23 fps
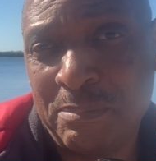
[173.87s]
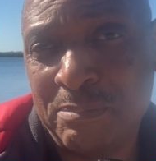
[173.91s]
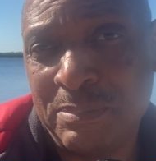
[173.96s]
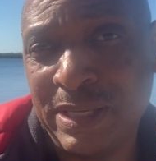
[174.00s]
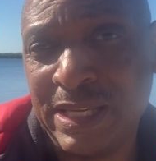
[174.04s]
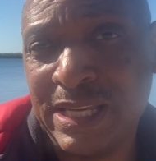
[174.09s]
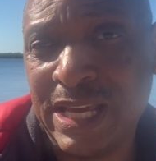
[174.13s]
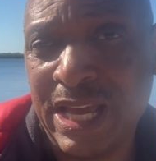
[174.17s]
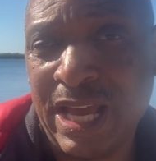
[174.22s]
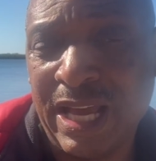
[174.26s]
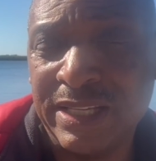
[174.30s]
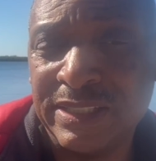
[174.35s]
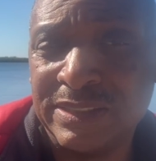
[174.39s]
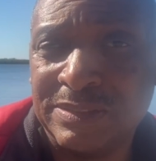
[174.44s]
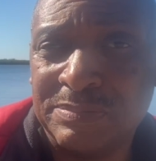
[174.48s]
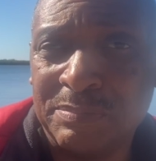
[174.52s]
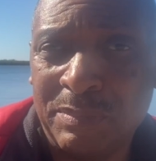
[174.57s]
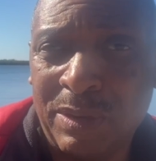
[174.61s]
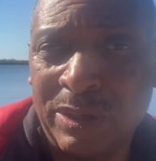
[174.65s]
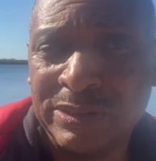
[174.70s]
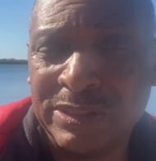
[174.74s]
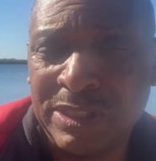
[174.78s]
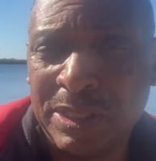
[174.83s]
because
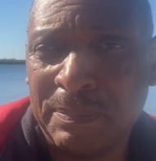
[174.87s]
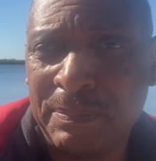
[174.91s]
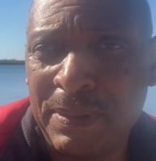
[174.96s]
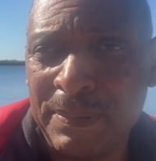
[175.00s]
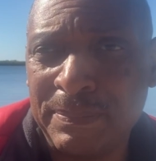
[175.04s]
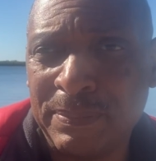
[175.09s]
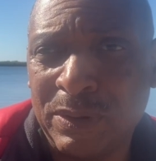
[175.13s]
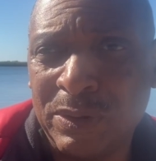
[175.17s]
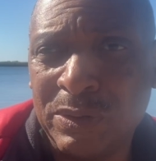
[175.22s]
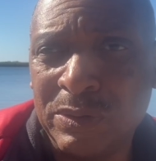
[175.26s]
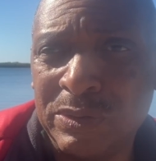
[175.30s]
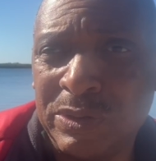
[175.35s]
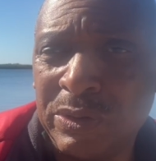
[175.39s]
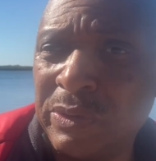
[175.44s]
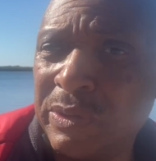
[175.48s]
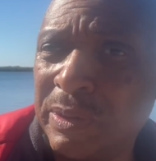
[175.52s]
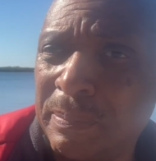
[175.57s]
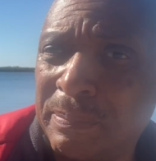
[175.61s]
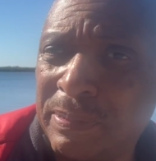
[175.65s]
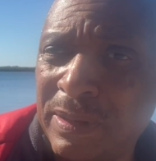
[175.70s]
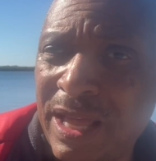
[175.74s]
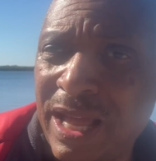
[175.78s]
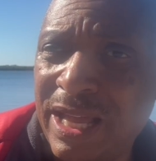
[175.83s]
most of the people who do
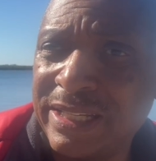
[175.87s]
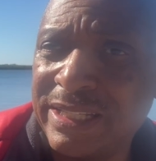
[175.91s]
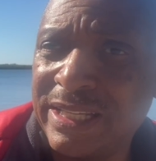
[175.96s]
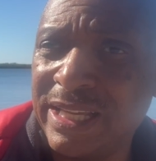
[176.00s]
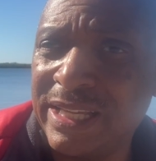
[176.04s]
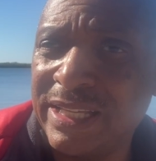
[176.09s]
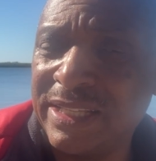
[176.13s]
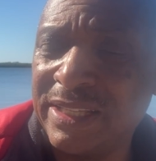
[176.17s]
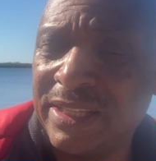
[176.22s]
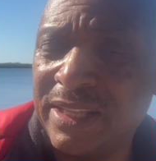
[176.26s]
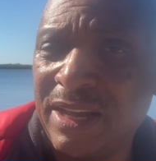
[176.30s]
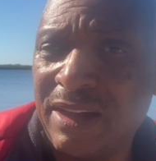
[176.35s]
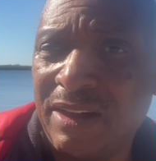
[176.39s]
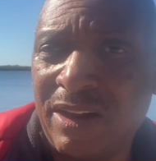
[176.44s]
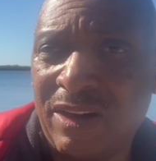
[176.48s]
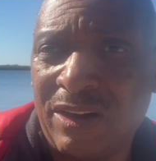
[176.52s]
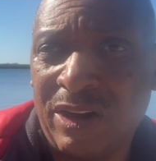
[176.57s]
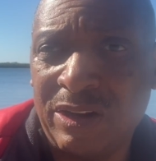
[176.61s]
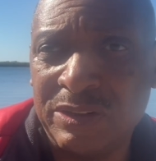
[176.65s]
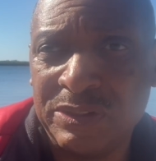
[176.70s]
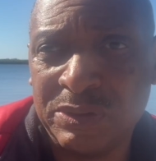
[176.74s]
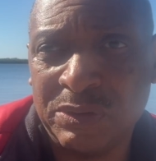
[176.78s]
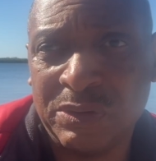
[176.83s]
the blogging there
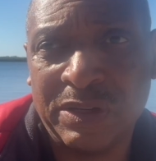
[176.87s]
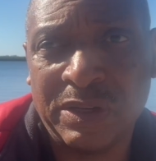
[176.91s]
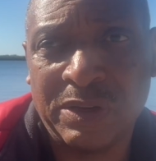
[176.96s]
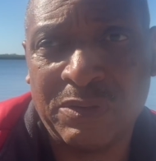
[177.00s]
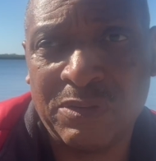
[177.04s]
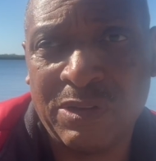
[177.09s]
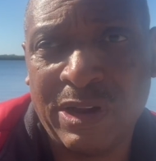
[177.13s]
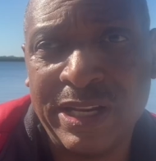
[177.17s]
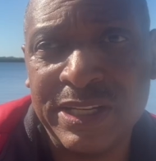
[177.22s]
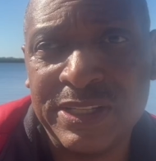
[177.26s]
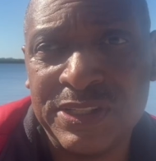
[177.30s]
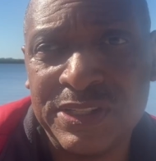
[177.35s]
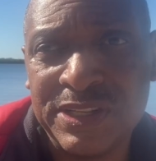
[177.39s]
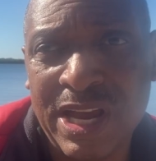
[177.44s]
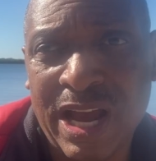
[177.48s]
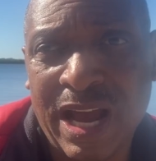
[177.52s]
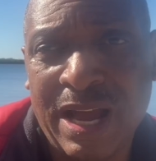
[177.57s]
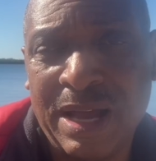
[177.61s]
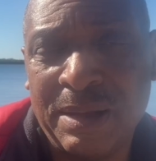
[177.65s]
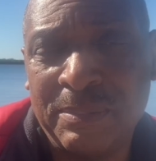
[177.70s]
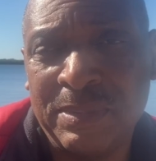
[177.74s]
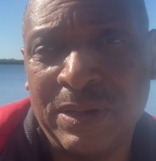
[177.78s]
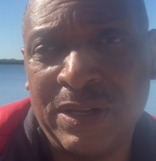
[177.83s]
are doing a great
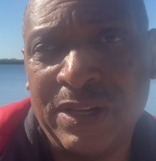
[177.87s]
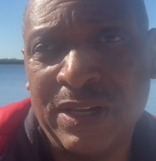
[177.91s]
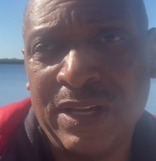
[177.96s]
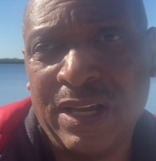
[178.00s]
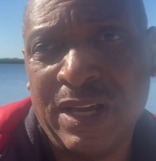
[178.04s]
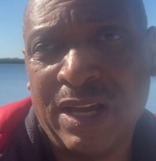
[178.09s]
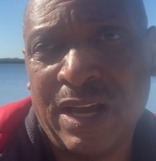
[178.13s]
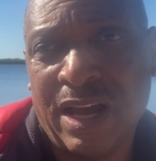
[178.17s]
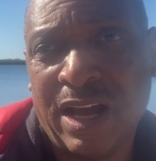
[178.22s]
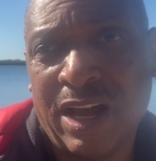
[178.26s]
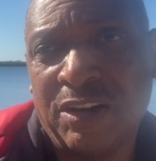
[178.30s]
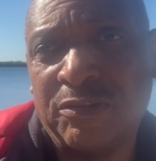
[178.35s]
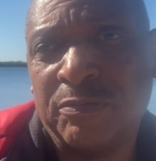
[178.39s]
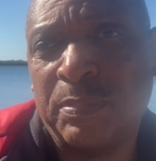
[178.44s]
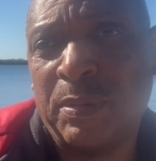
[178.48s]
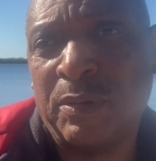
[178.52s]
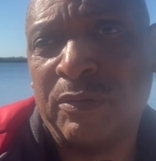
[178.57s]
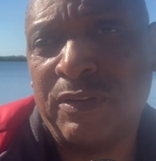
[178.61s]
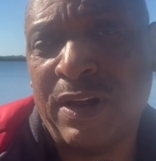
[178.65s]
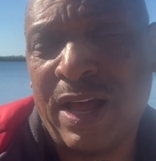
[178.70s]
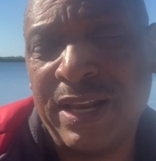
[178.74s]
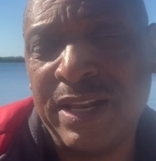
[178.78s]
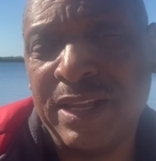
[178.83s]
job of
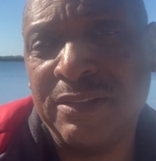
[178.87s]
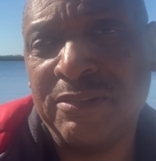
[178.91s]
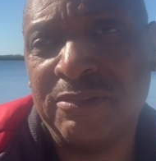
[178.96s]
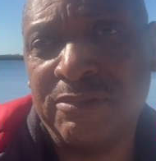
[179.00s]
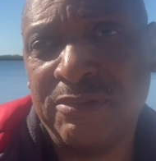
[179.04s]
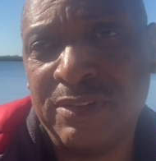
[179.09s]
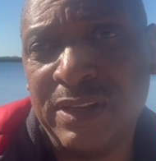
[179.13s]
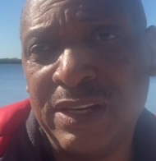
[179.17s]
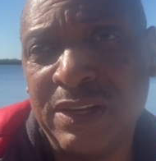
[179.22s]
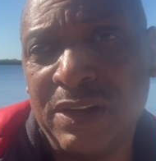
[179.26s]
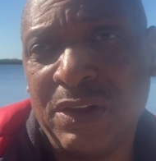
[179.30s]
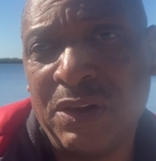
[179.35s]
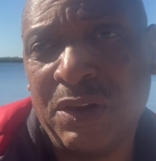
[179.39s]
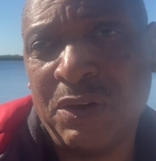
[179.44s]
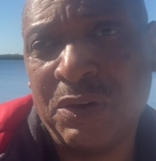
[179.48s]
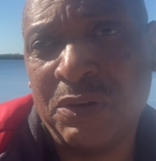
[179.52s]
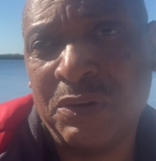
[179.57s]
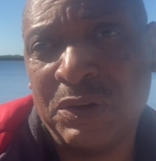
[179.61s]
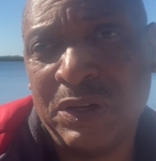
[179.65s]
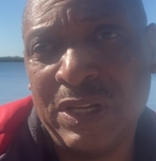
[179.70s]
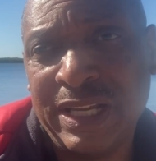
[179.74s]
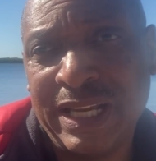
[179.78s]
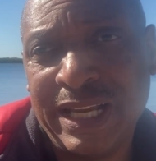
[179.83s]
providing
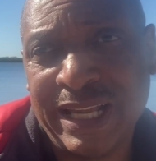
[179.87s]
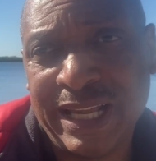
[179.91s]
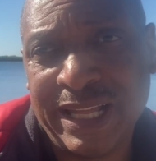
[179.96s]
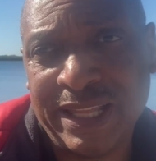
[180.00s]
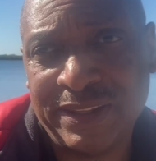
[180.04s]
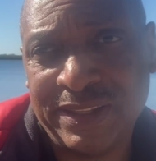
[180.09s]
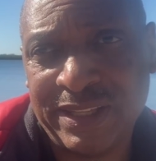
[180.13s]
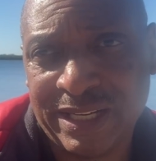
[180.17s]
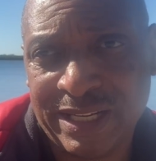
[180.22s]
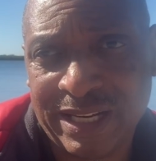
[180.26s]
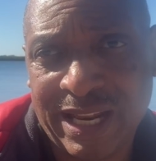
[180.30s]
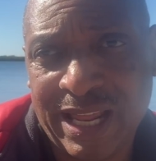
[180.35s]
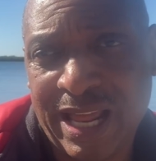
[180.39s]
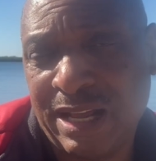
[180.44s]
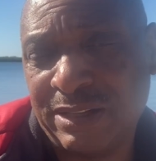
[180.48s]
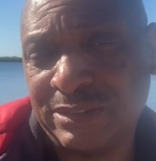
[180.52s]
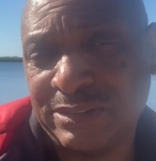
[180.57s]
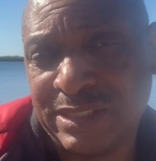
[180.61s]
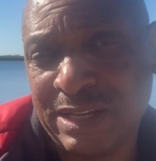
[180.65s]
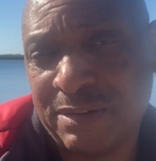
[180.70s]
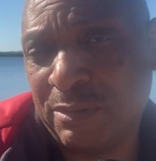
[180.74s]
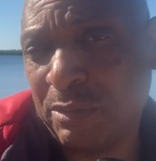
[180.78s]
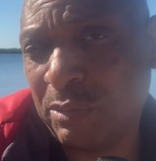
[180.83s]
video that
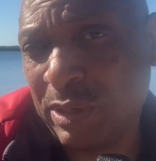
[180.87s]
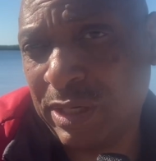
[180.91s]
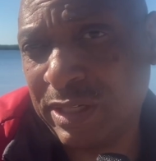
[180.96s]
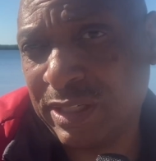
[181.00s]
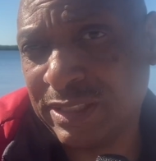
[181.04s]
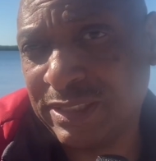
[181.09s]
allows everyone to